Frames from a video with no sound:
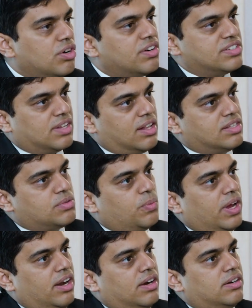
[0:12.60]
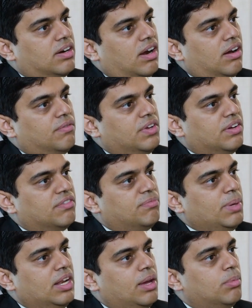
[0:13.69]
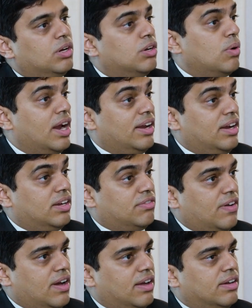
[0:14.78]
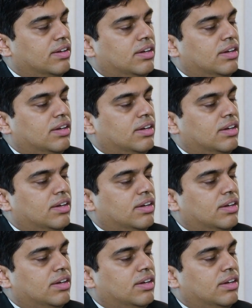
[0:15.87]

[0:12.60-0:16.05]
good results where we have been able to identify